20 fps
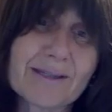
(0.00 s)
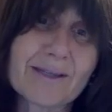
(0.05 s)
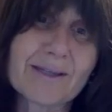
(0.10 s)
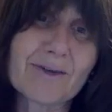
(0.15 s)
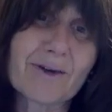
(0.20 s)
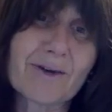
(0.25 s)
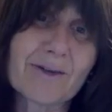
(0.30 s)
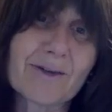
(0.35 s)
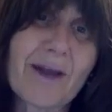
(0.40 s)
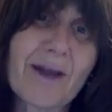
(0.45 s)
in
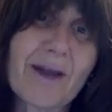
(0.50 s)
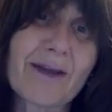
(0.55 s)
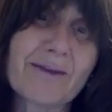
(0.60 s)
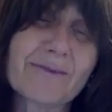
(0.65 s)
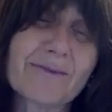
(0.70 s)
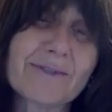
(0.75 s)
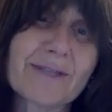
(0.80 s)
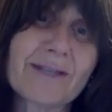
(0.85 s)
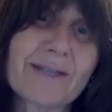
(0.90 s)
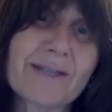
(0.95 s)
our
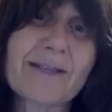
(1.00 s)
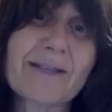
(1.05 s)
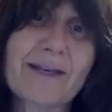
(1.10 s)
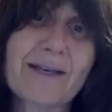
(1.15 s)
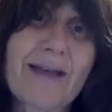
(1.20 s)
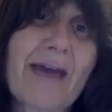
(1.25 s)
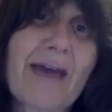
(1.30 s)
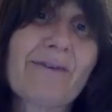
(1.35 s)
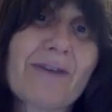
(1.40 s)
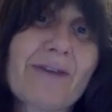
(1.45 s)
lives, and to
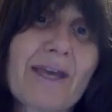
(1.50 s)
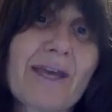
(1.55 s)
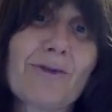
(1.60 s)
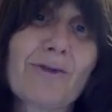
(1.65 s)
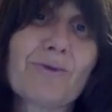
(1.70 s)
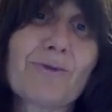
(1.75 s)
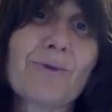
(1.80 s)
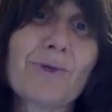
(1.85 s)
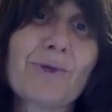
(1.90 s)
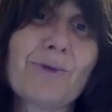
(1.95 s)
navigate
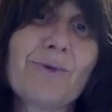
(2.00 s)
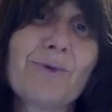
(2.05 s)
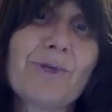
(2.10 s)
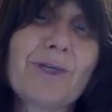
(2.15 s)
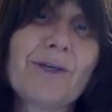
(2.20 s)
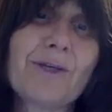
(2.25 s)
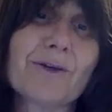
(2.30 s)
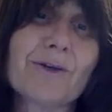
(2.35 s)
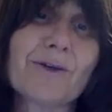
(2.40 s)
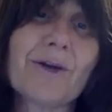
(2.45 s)
through a new
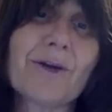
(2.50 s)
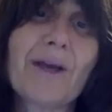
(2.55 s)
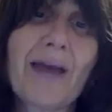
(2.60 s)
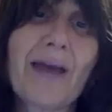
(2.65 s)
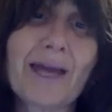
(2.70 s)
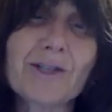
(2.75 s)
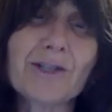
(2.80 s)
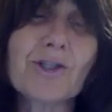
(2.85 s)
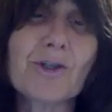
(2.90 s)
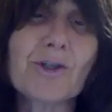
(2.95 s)
year,
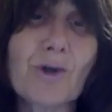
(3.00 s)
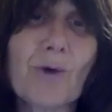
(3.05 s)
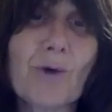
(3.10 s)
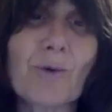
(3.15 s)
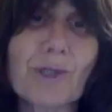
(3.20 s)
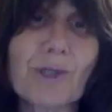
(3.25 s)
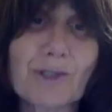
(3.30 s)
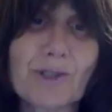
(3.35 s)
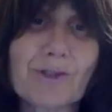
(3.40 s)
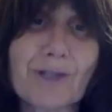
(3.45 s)
and to know
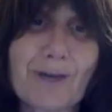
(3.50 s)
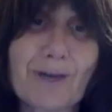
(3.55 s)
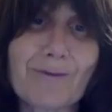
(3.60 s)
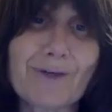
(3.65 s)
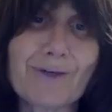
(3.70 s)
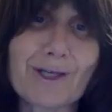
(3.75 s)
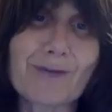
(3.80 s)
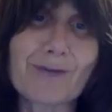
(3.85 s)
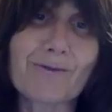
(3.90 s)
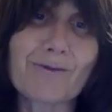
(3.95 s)
what you're
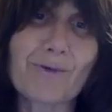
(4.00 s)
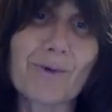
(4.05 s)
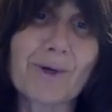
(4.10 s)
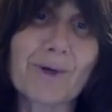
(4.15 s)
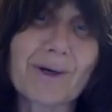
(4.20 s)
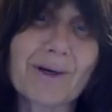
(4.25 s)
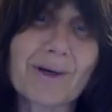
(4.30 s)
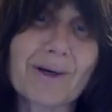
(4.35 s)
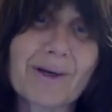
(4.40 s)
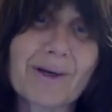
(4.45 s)
davening for,